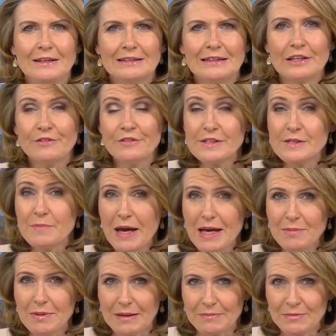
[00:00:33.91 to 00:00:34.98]
Now, the first
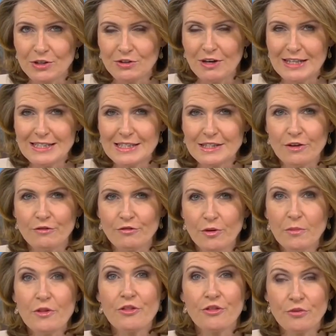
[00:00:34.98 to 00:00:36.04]
baby, created
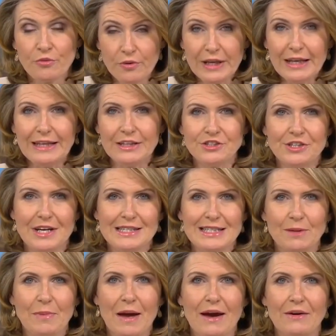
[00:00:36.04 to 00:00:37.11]
from 3
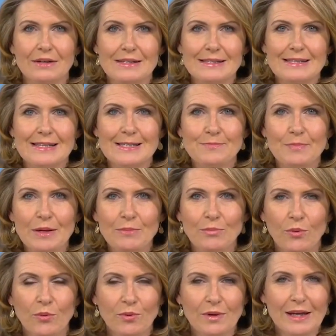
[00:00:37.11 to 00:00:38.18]
genetic parents, has been
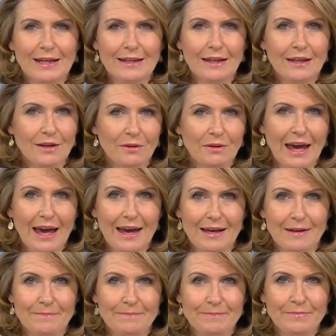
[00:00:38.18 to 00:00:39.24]
born in the UK.
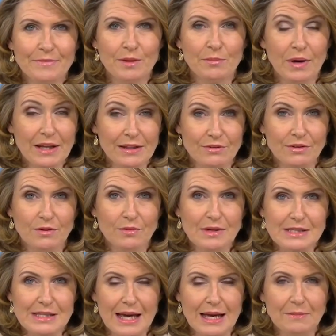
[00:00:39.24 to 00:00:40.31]
The breakthrough
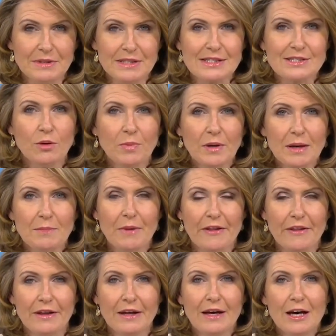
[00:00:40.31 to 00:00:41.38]
is aimed at stopping a
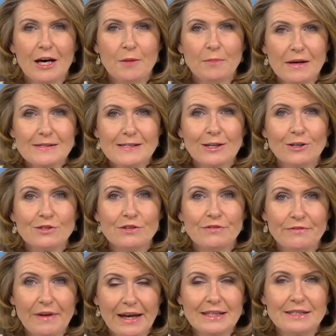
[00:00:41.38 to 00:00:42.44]
mother passing on
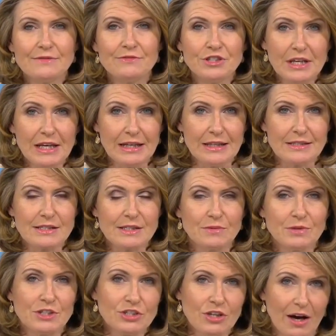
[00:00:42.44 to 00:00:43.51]
defective genes to a
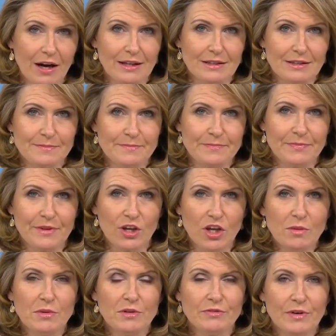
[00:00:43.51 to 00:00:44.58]
child. The
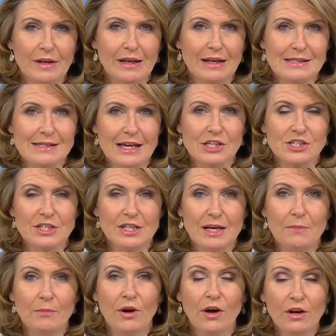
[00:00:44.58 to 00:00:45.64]
Human Fertilization and
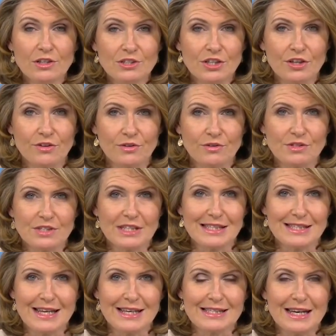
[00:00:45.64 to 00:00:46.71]
Embryology Authority
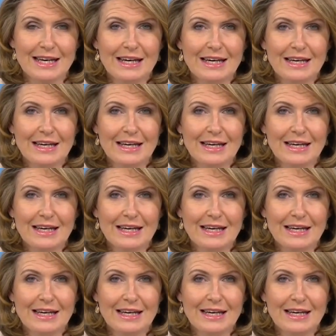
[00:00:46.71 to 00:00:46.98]
says